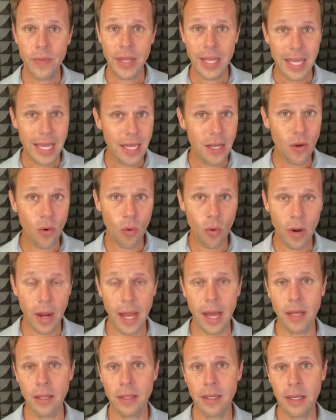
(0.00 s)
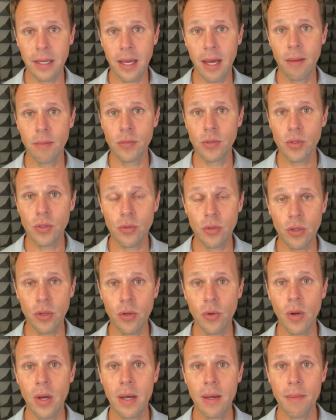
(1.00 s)
in or out that comes
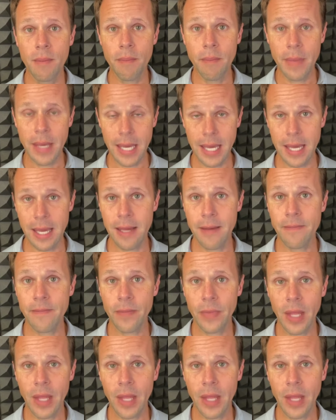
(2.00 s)
through me.